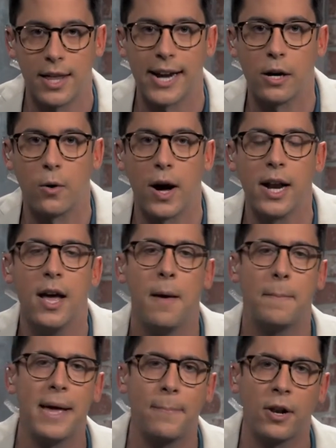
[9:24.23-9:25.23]
They go on.
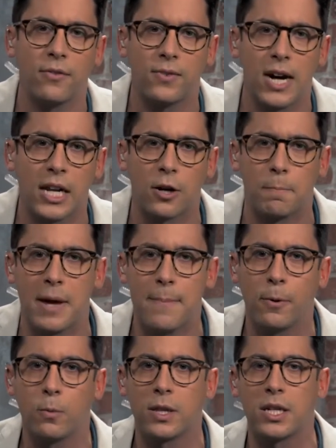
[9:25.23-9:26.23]
People of color,
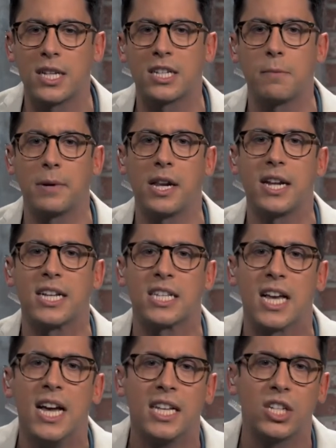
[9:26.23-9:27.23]
people with
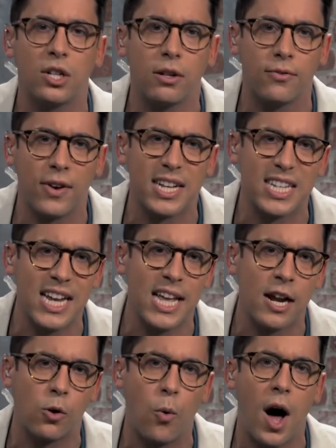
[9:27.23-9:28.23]
disabilities still face
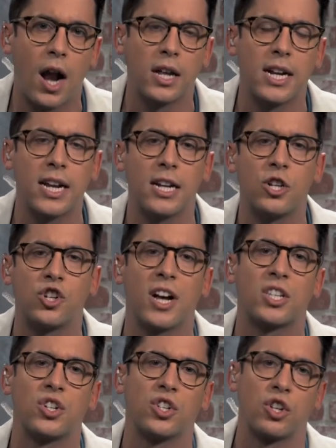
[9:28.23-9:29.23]
inequality and
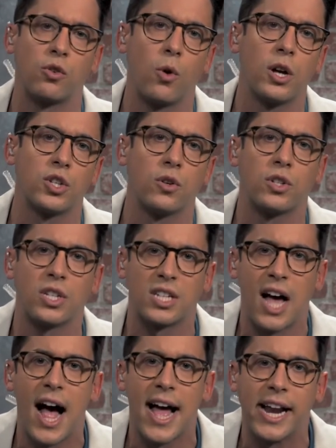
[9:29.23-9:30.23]
injustice across our
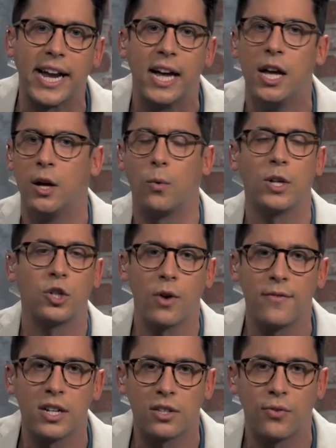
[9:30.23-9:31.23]
society. What's your
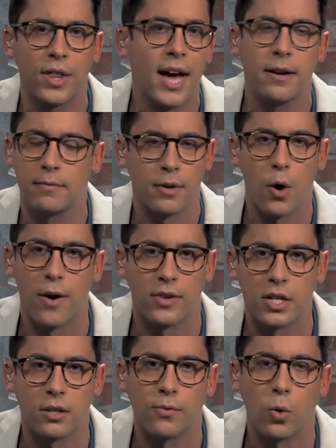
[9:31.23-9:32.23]
evidence for that? No
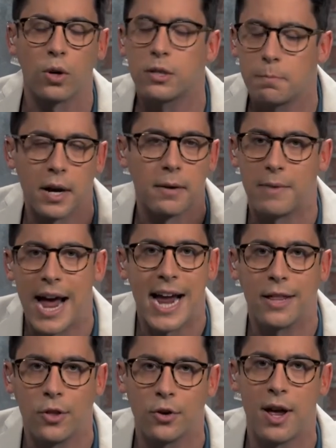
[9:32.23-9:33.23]
evidence, of course, but
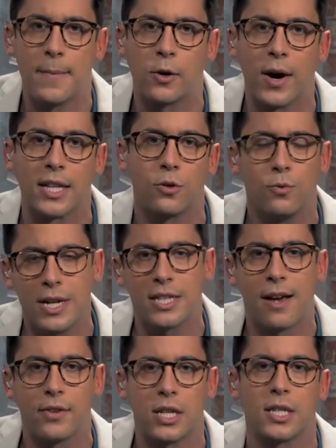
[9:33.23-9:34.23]
hey, they're Democrats. Who
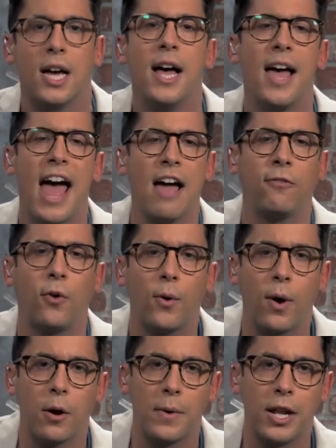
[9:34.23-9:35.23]
needs evidence?
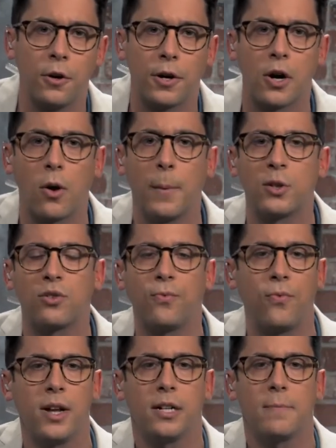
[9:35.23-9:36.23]
Everywhere we look, our most
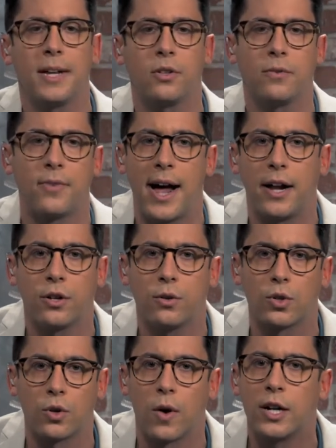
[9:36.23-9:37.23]
fundamental
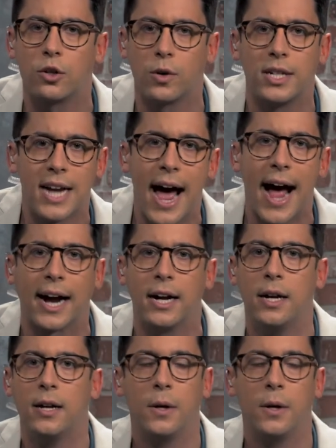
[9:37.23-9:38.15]
values are under attack.